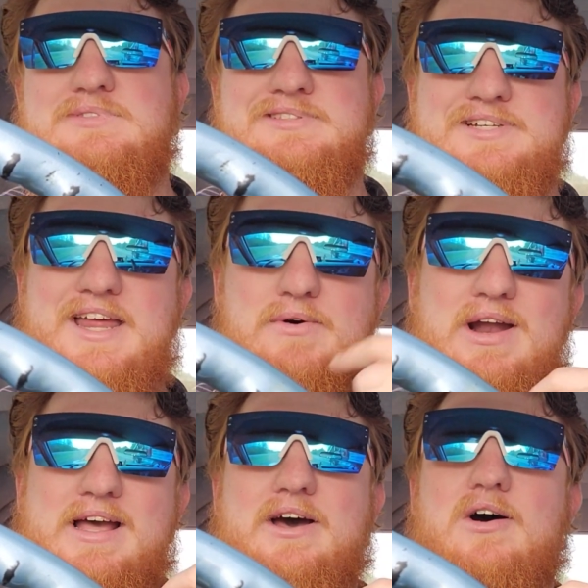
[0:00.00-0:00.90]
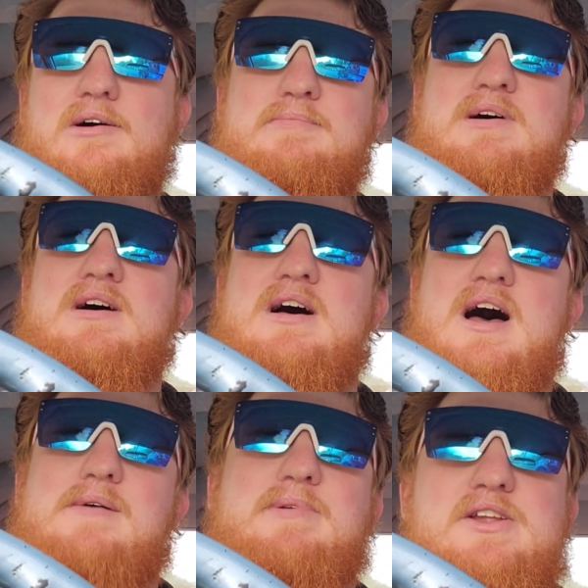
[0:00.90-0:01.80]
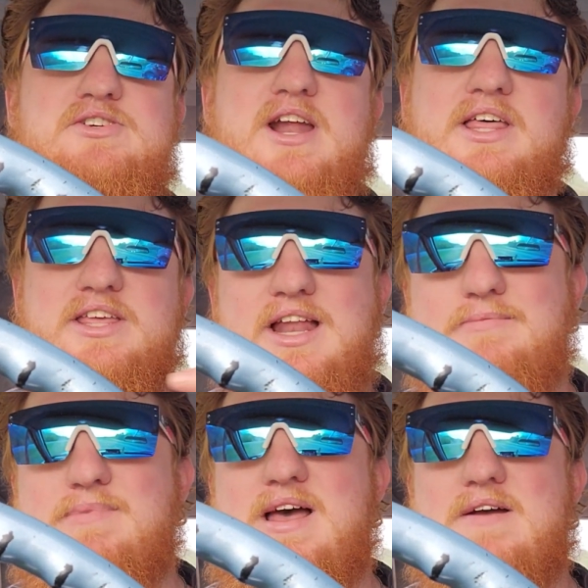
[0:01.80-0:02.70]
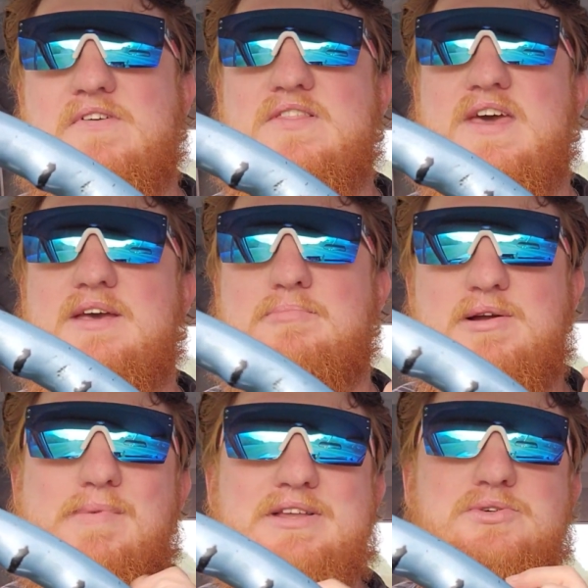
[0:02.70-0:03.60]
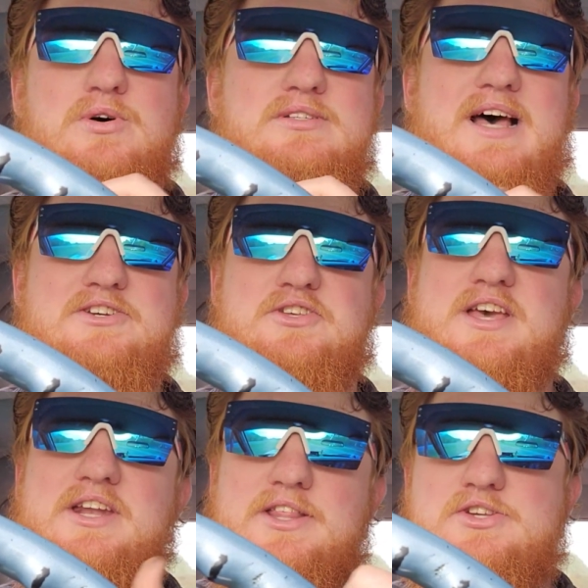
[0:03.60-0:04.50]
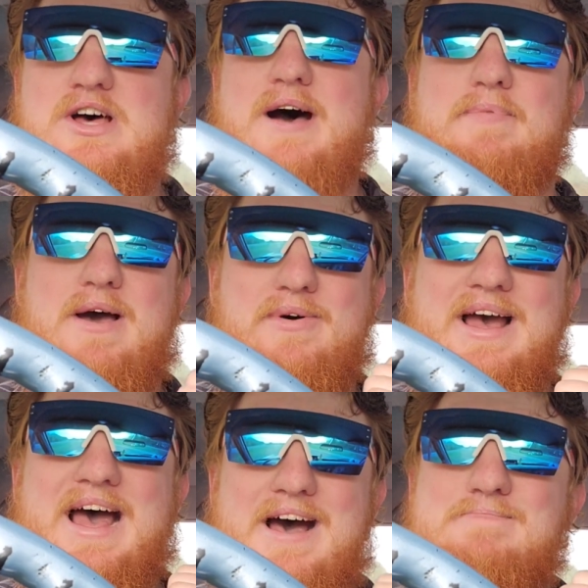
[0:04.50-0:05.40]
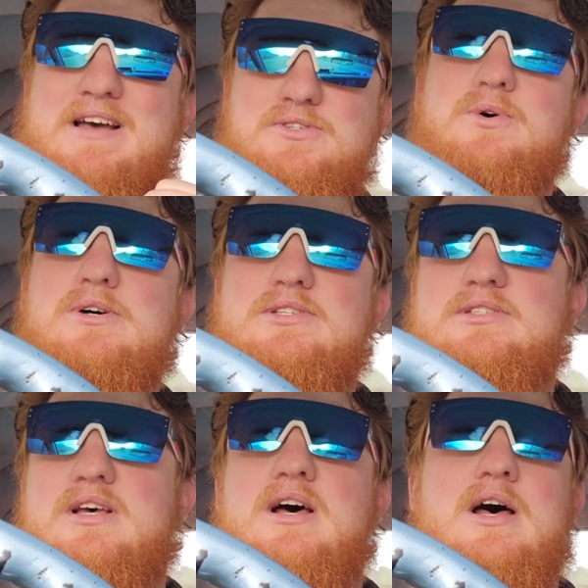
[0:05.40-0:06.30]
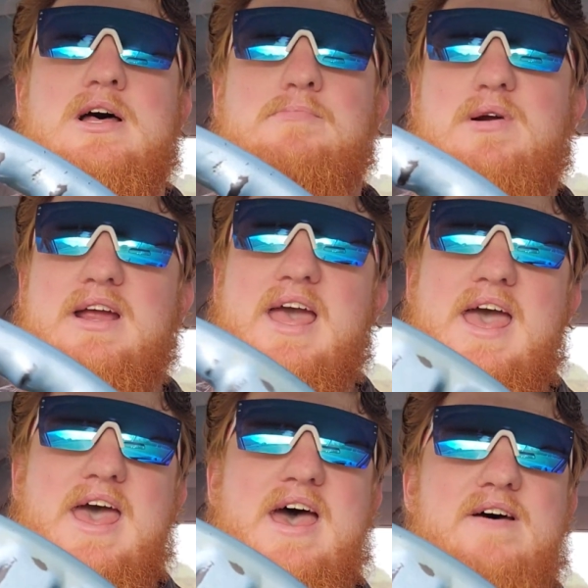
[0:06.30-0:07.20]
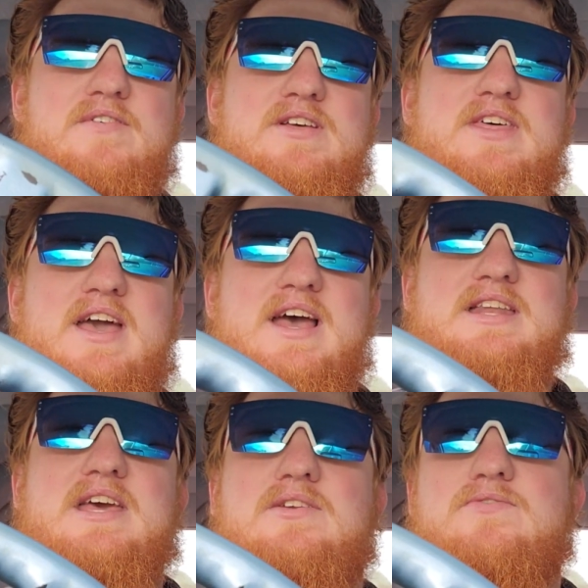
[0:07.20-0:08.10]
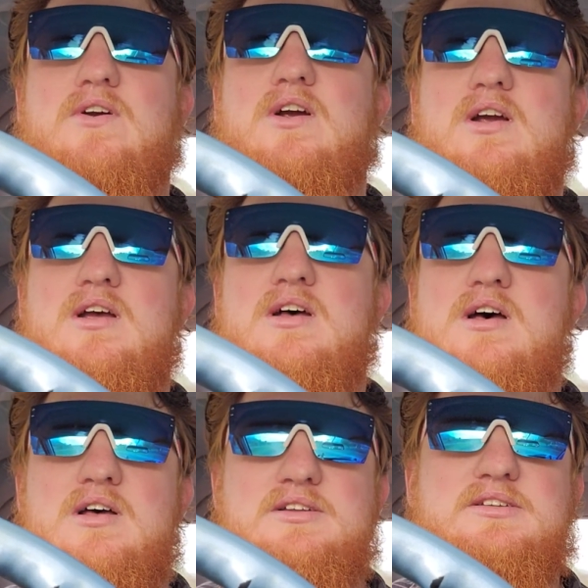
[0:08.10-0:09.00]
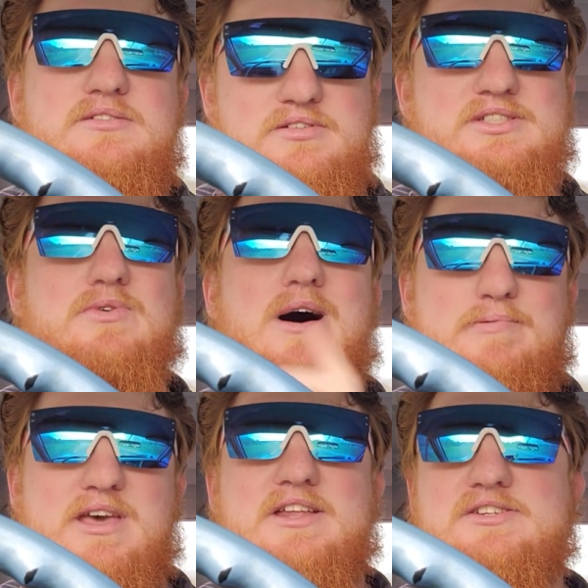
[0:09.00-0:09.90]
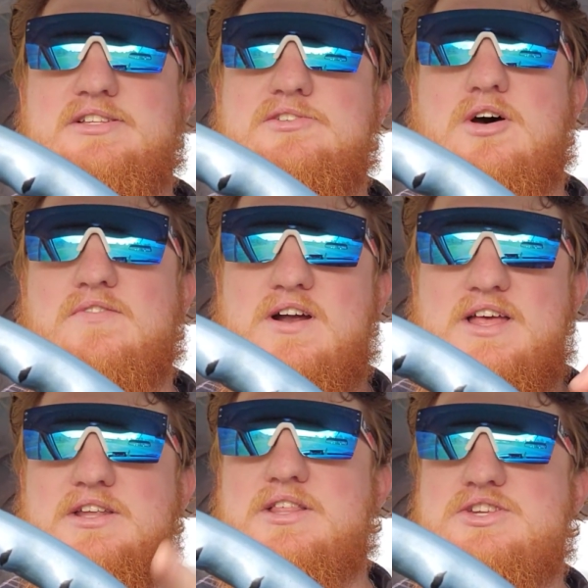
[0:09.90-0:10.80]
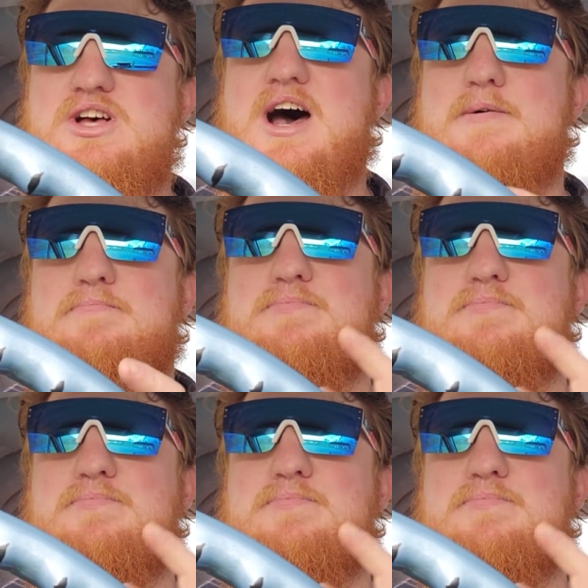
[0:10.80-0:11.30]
today when I get home, I'm going to try to clean up everything, bring my tools actually into the shop, and when I have my tools, bring everything I need for swapping engines over into the shop,